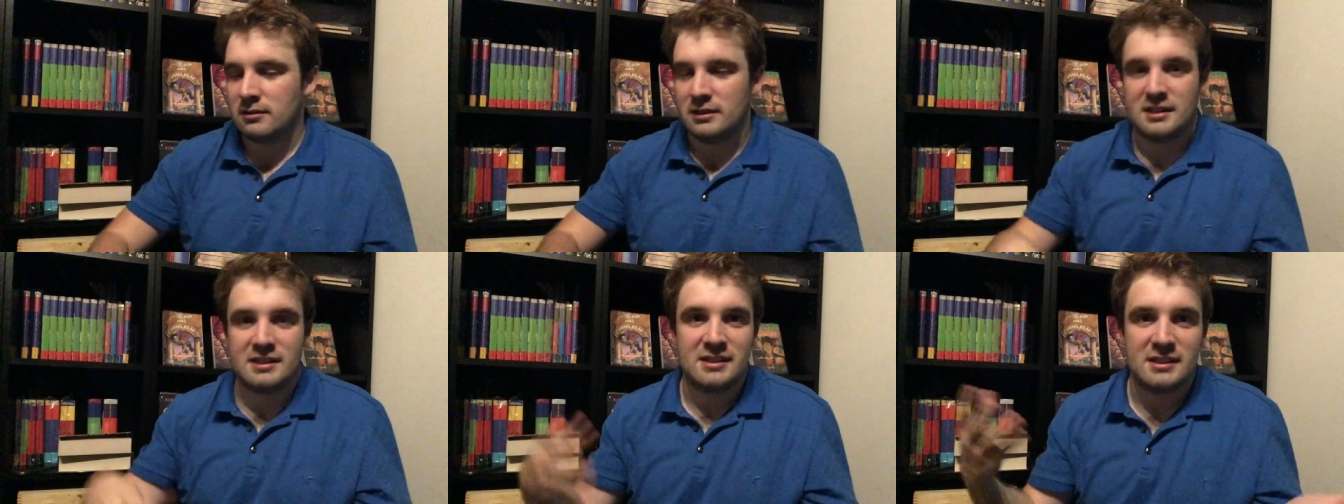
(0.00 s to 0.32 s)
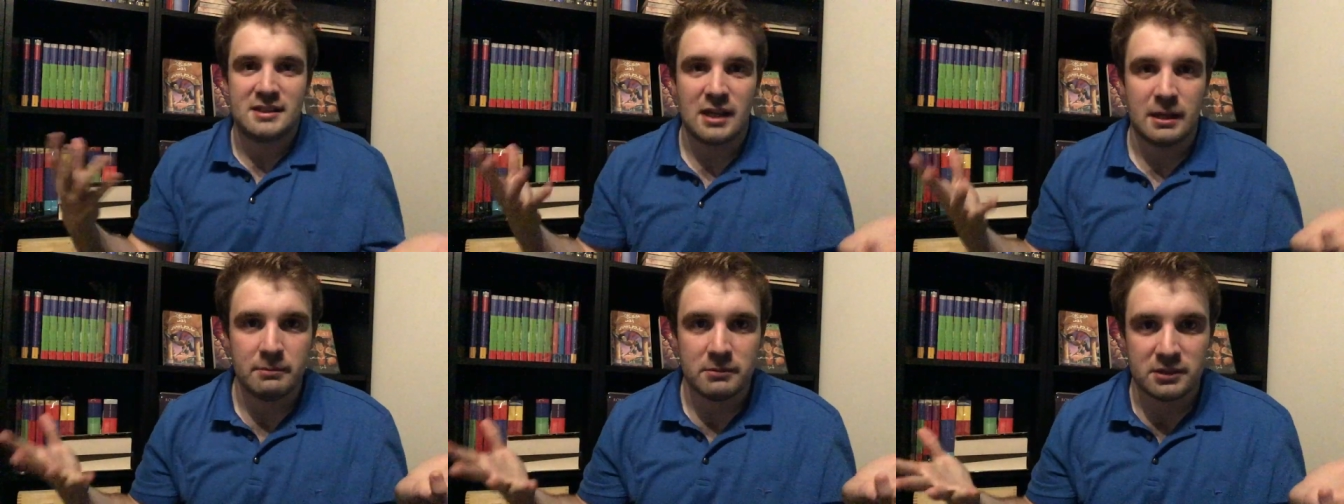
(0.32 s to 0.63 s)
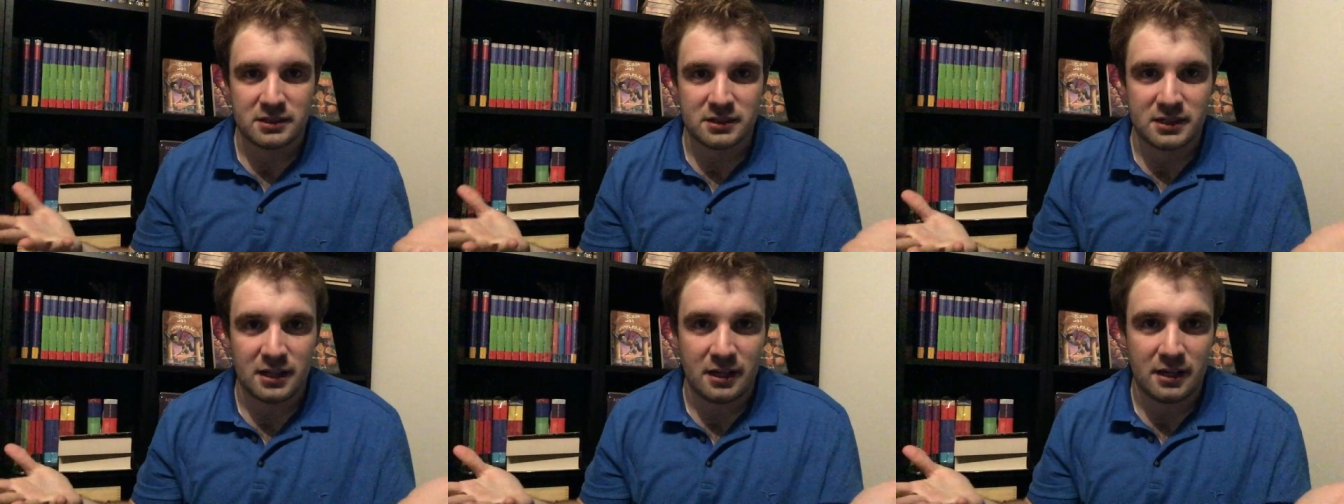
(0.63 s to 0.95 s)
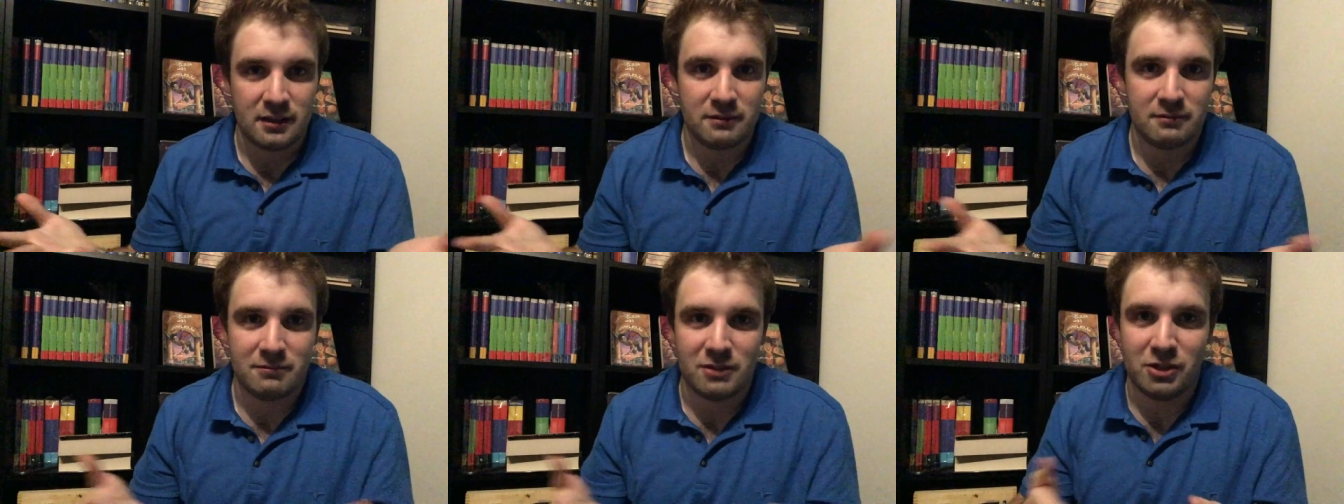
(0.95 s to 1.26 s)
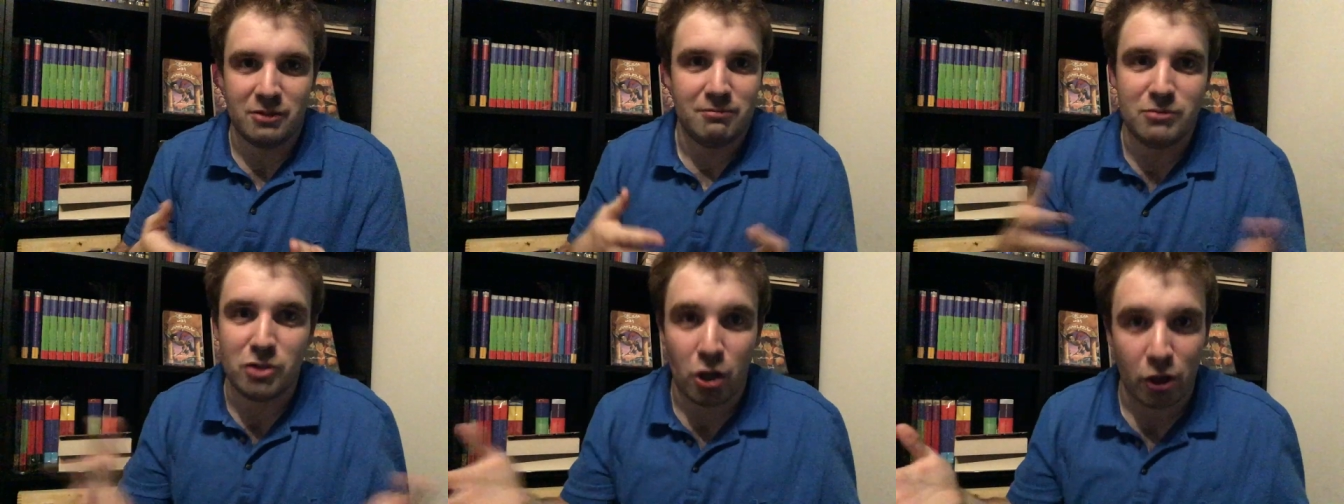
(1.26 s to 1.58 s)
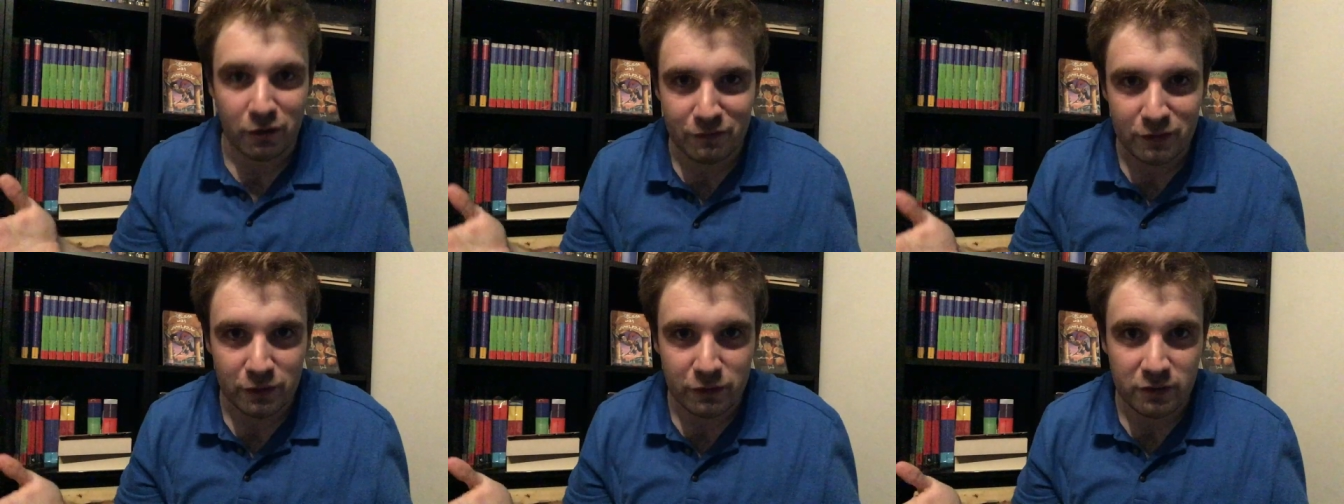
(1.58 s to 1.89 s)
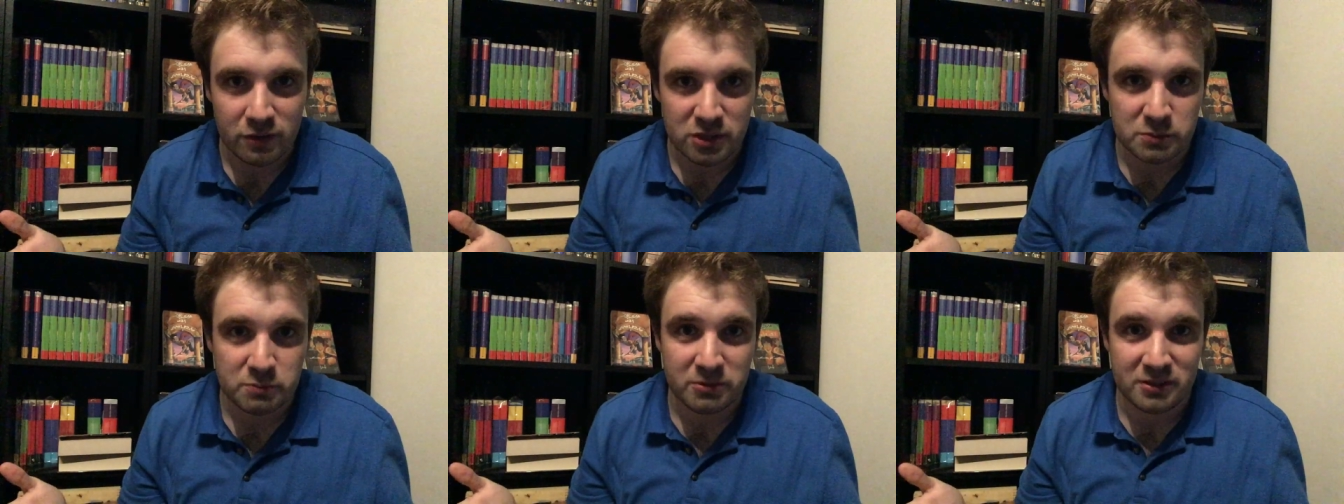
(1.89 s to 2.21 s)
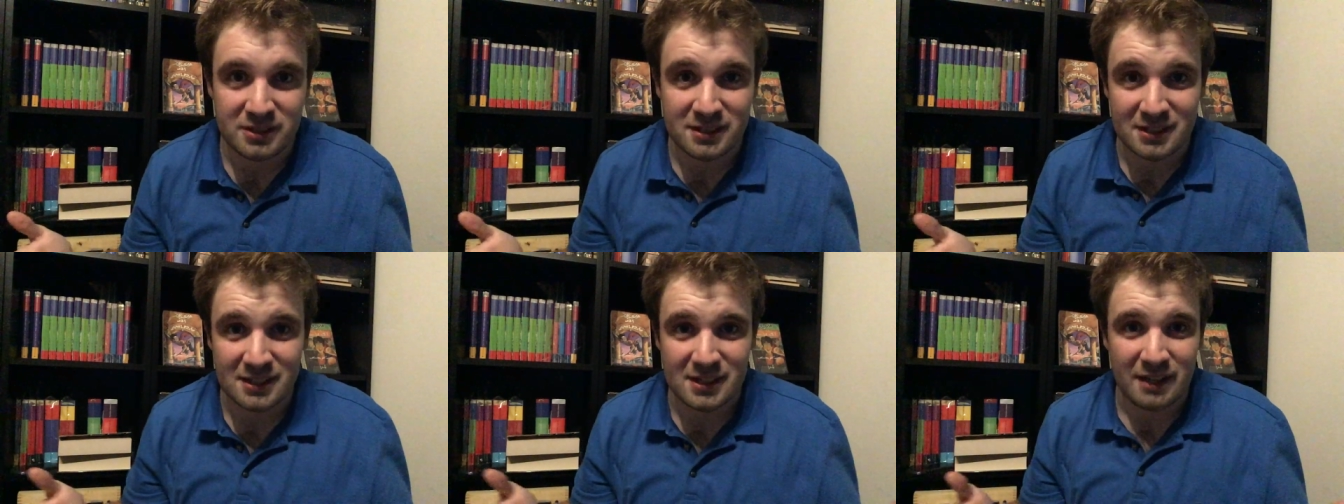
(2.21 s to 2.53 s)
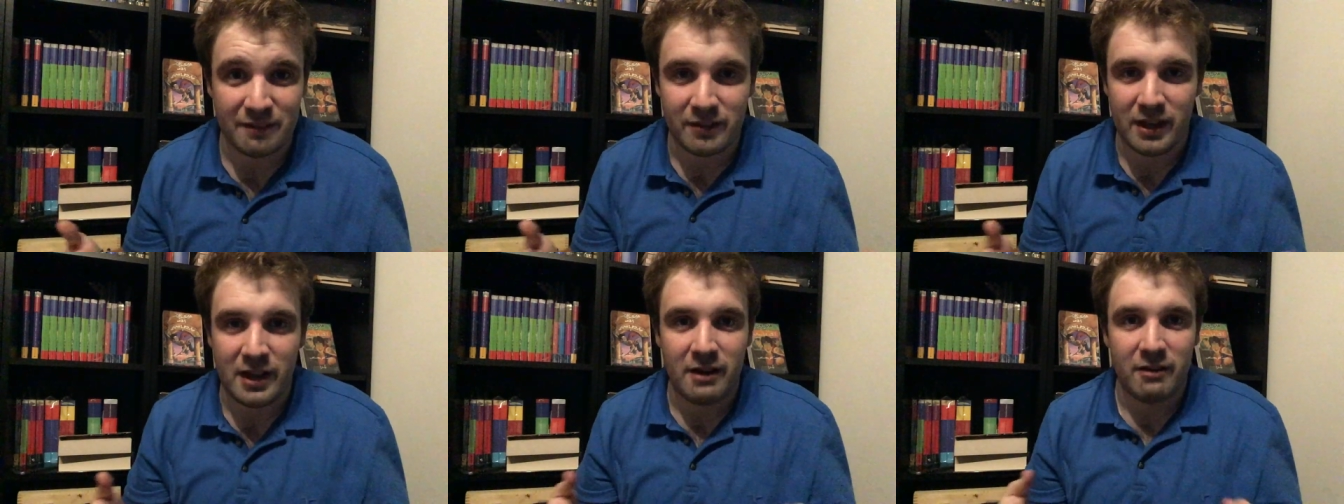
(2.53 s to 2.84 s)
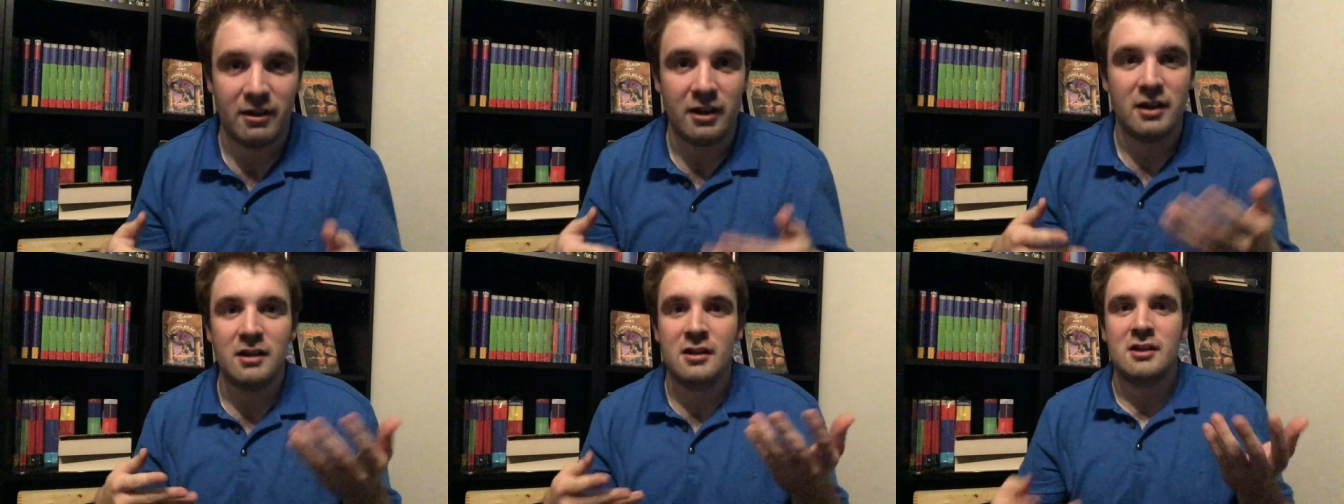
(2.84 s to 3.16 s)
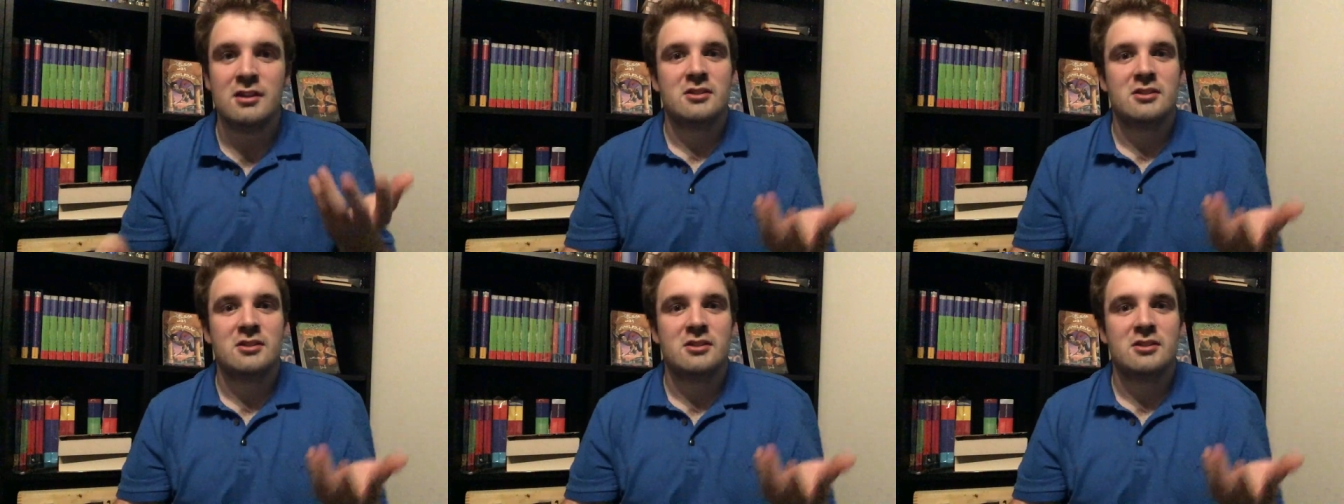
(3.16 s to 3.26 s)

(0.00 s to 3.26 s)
it's the same as saying that none of the first printings have that error.